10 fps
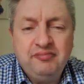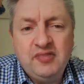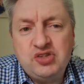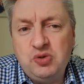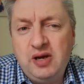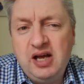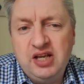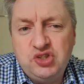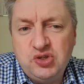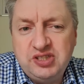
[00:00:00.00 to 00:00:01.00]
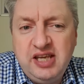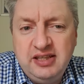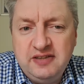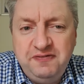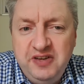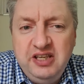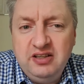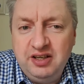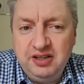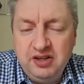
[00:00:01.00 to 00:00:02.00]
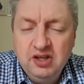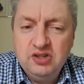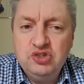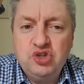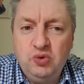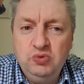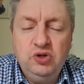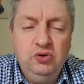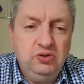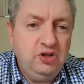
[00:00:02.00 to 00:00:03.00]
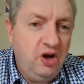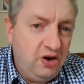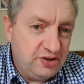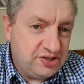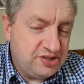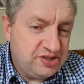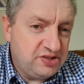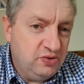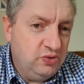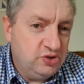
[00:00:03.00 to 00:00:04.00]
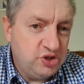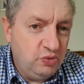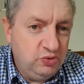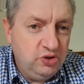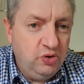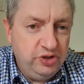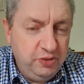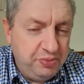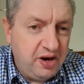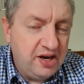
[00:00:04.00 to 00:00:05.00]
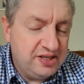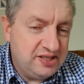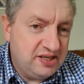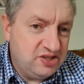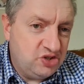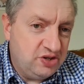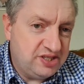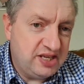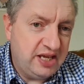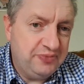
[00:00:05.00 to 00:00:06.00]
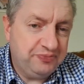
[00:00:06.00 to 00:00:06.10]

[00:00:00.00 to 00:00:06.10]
So I just get the feeling, don't cut costs or don't cut your prices, should I say.